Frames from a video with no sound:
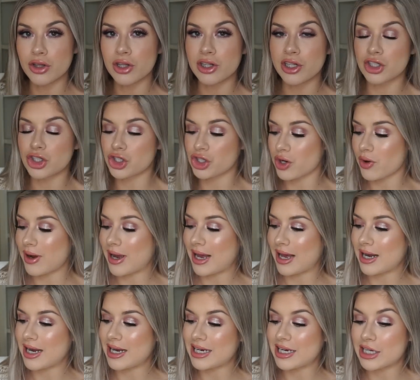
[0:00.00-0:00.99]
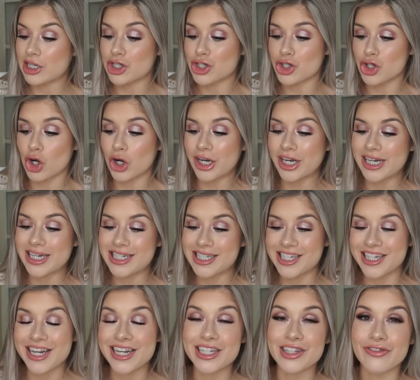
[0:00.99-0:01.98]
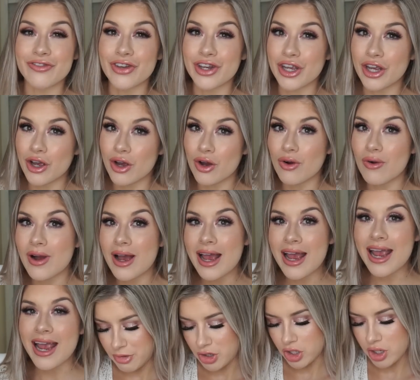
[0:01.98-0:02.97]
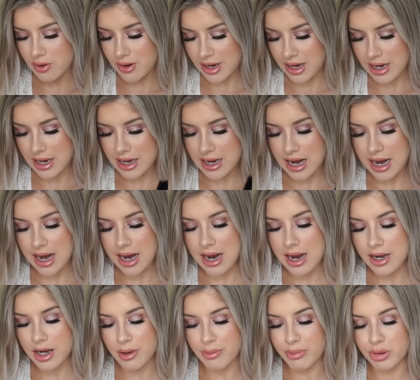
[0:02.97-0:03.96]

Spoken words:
then let's just go ahead and get started in today's video. I'm gonna go ahead and